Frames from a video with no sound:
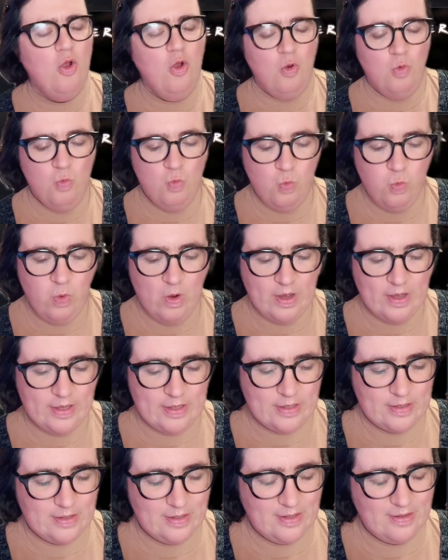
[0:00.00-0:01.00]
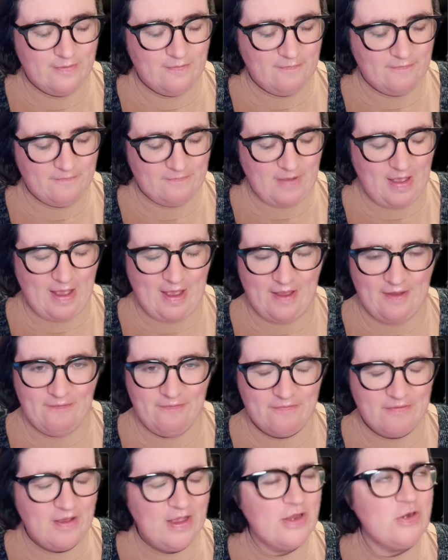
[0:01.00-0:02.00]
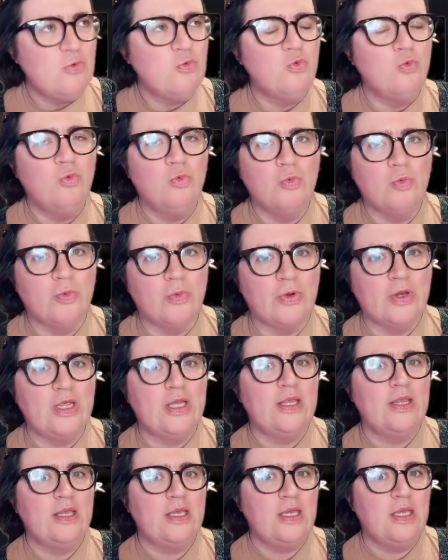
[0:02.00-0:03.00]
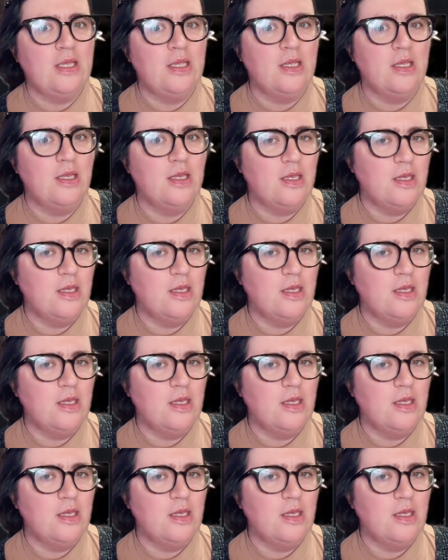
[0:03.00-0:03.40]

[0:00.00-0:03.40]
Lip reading: What I find really